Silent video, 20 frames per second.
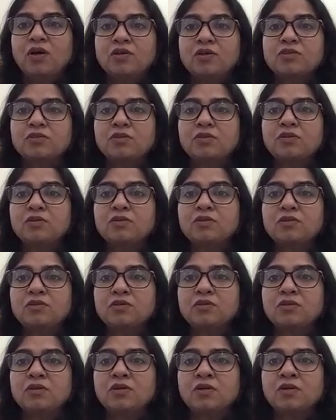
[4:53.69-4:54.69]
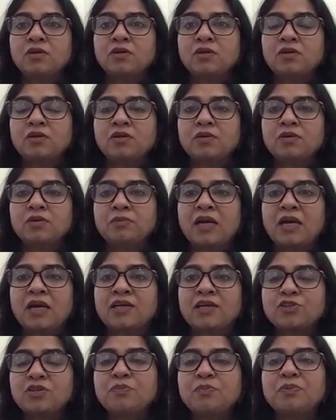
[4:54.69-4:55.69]
So
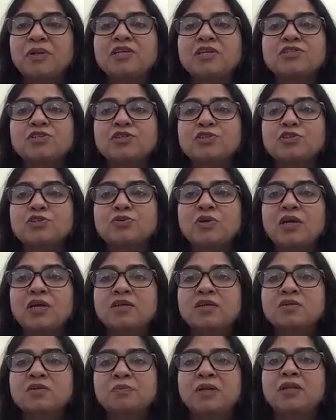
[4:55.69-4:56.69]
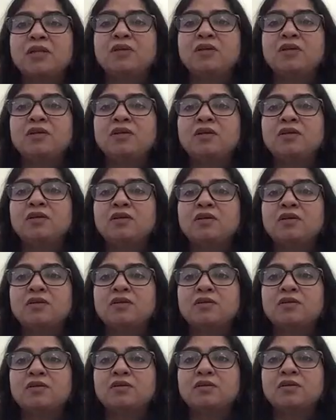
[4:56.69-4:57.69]
actually breast tissue has
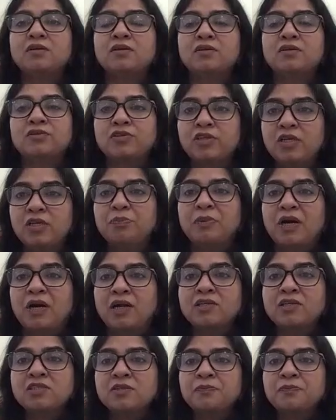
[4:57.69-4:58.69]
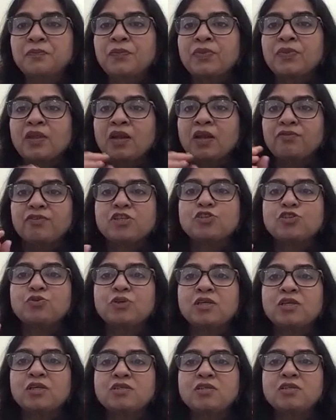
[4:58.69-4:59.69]
mainly three parts. which you
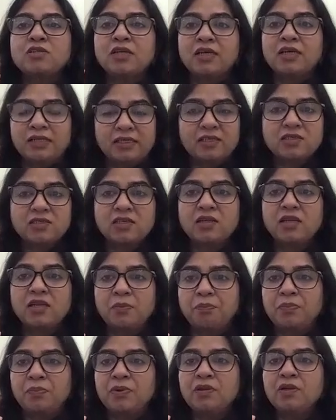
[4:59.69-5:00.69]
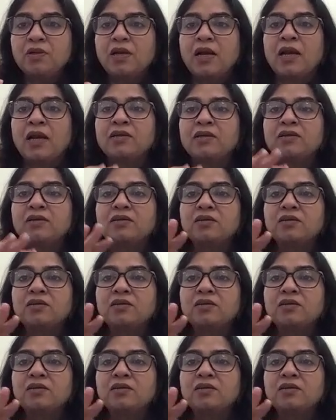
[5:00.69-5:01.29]
can see that is the nipple, and